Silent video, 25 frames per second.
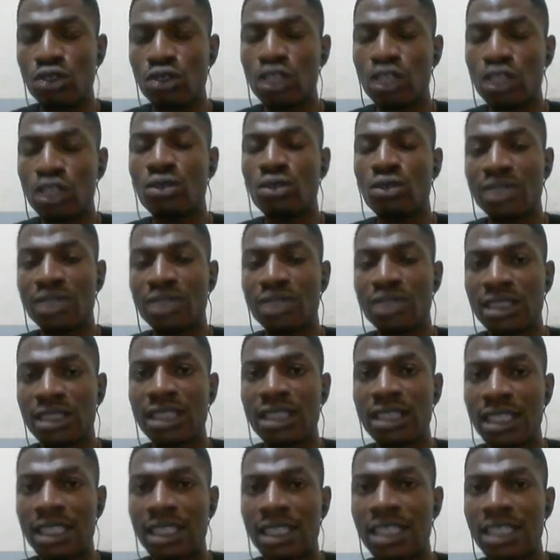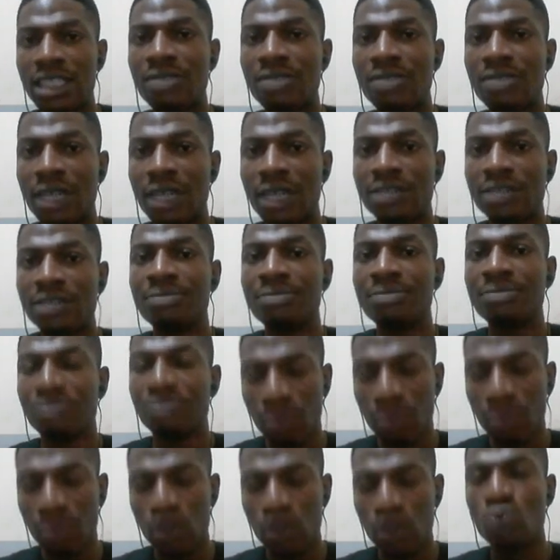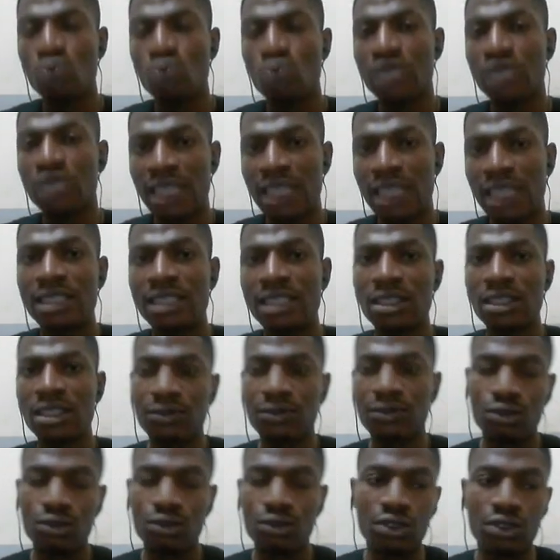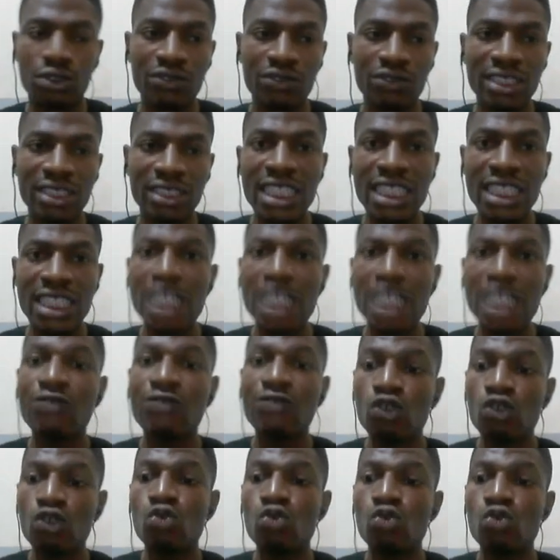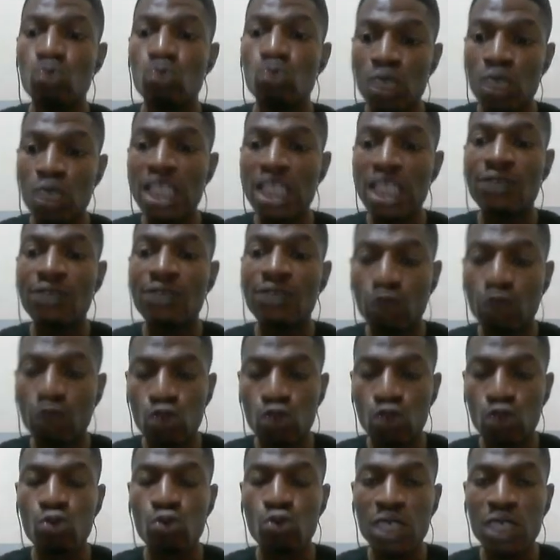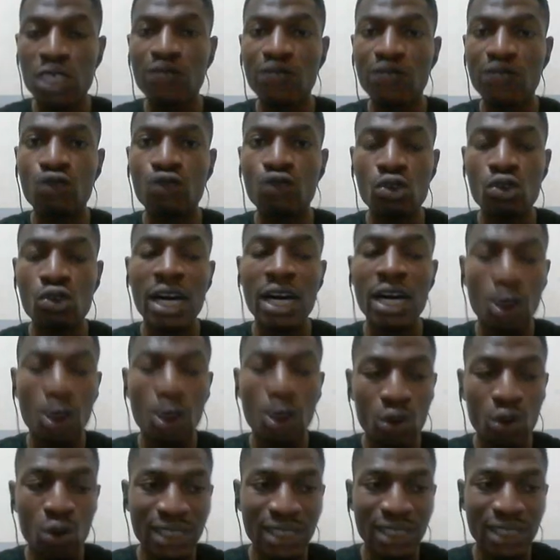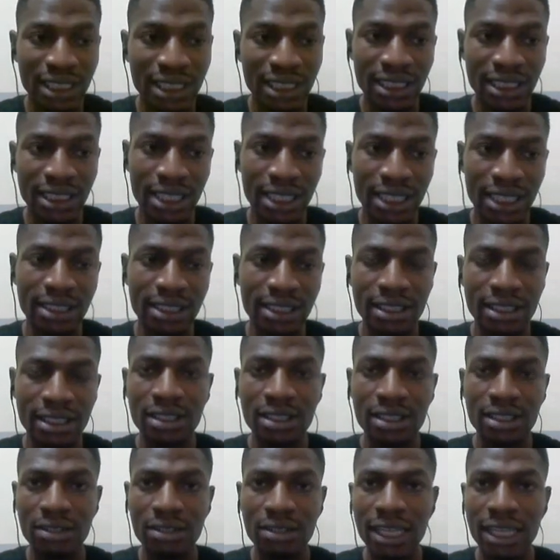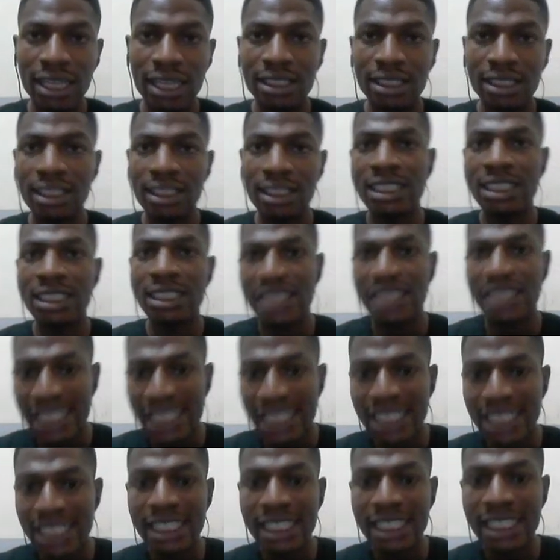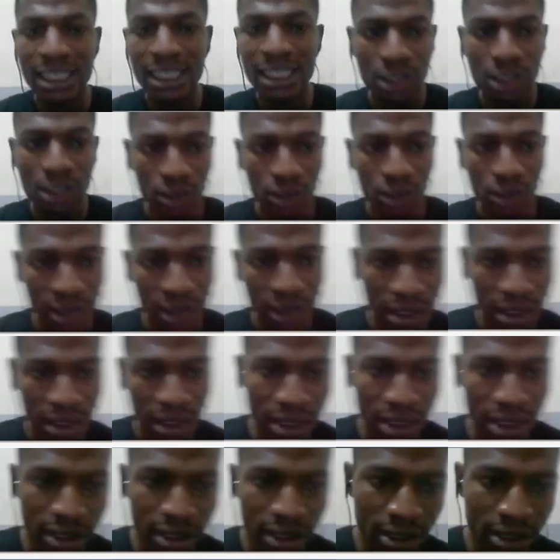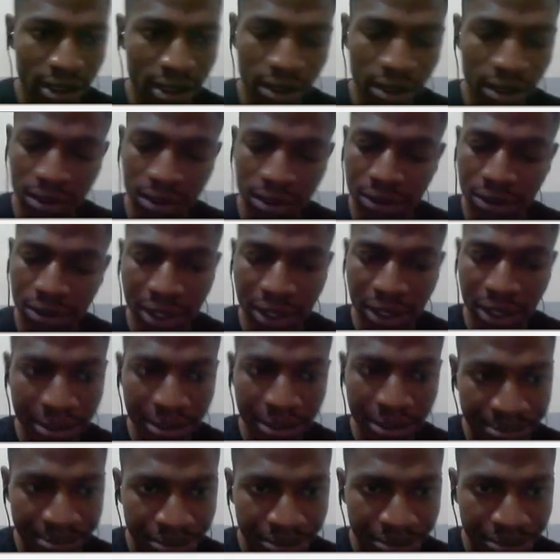doing it consistently, right, you will start seeing the fruits of it. If you are consistent, right? The key is consistency, right?